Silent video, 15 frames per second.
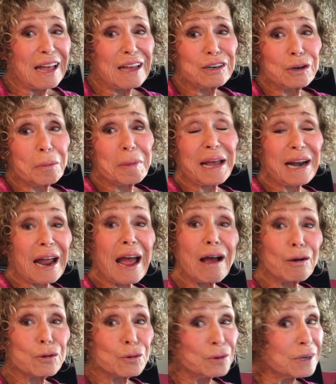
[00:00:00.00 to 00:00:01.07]
no matter
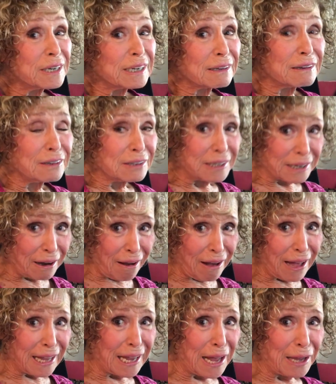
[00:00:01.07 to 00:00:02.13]
how critical an
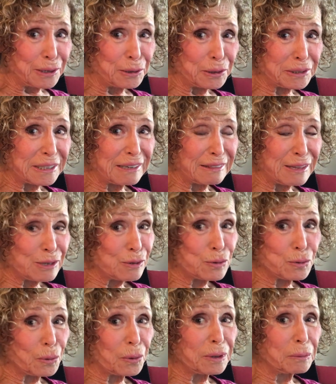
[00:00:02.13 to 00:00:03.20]
eye I looked at this
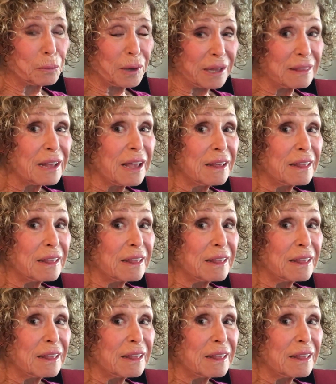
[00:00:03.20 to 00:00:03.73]
story with,